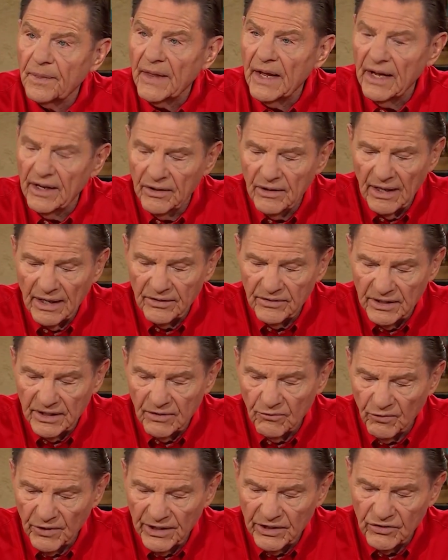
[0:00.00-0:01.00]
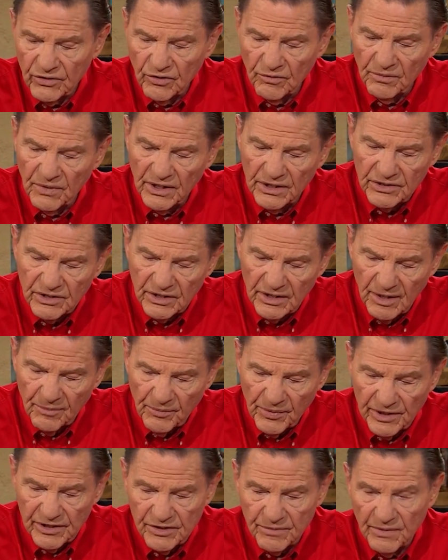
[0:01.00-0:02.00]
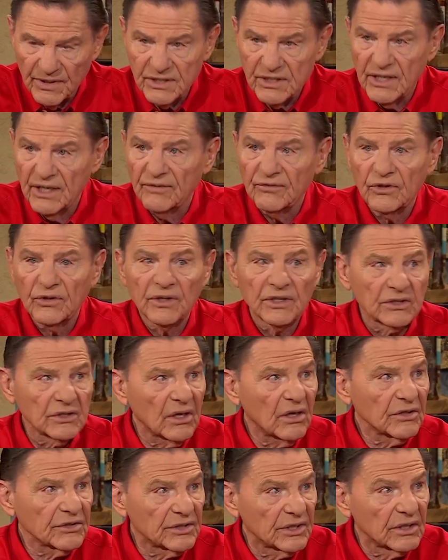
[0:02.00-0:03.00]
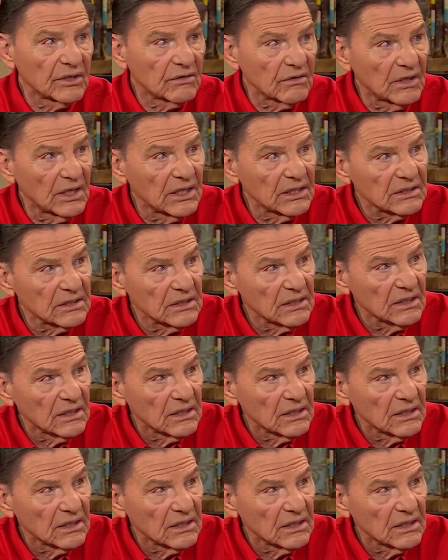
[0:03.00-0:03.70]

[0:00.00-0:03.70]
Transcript: I did way too much, and I preached myself to exhaustion twice.